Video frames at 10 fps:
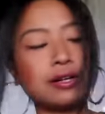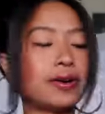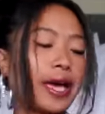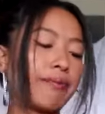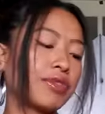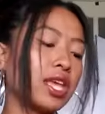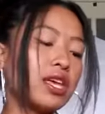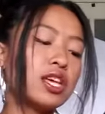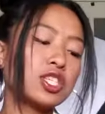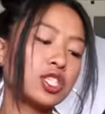Okay,
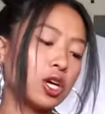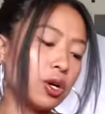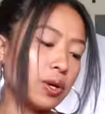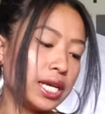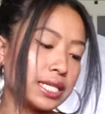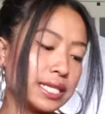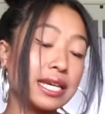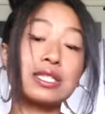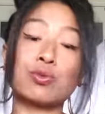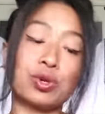so it
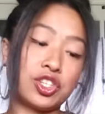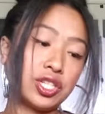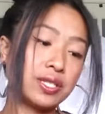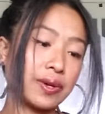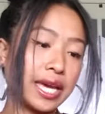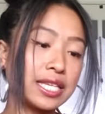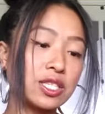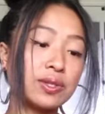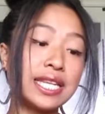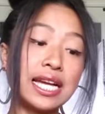says wishes. Okay,
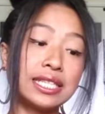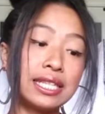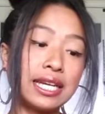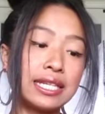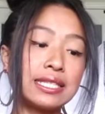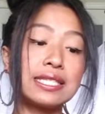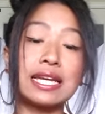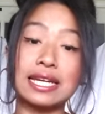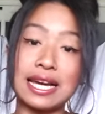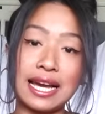so dandelion's
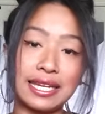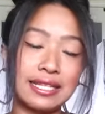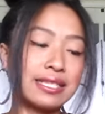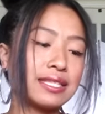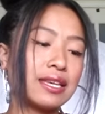guidance.